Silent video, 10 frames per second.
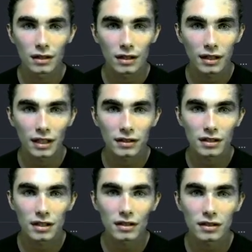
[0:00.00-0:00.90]
Yeah, see,
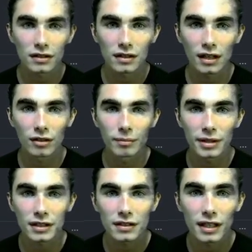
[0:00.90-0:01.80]
this is LNbits
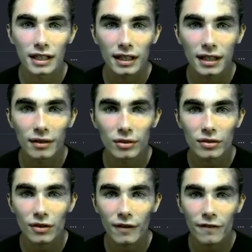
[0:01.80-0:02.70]
saying it was
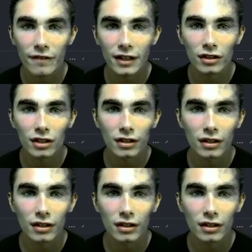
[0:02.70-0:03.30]
a failure,